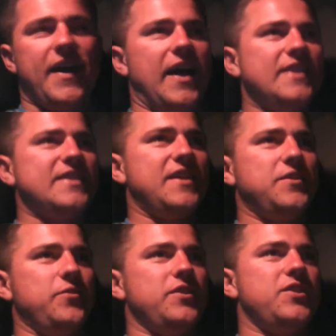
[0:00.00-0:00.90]
guys how you
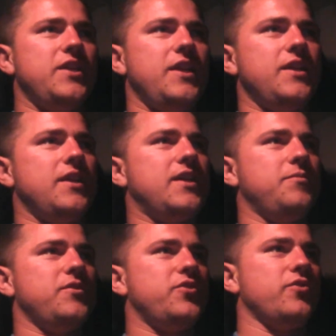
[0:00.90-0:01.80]
doing gene
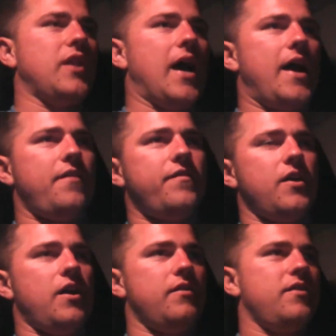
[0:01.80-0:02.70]
coming to live
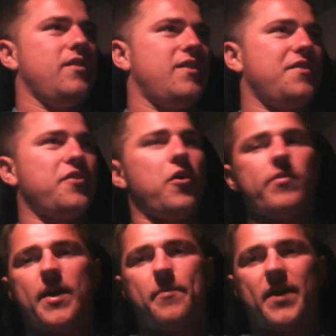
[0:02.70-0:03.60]
uh, i'm
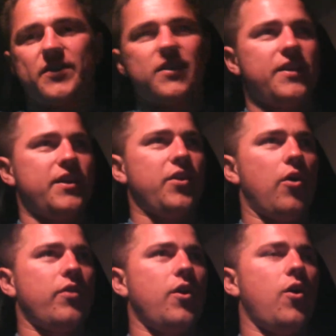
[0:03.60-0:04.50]
going i'm actually
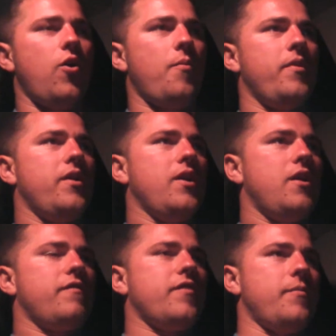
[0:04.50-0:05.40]
going
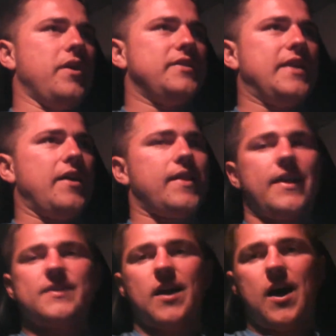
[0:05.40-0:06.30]
home from uh, south
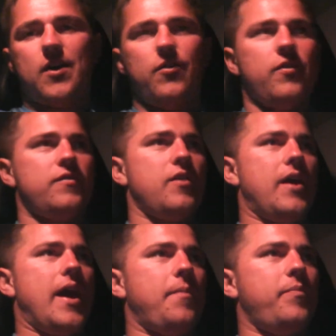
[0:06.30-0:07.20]
lake tahoe
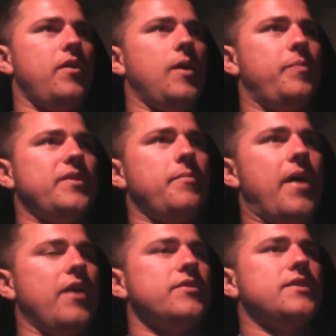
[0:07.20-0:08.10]
up up in the
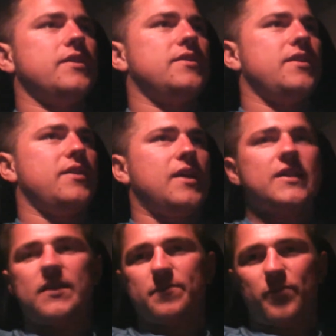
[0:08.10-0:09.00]
mountains and
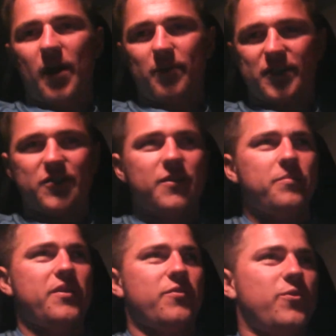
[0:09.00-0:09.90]
i probably shouldn't
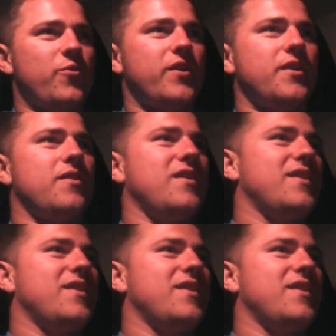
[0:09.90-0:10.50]
be recording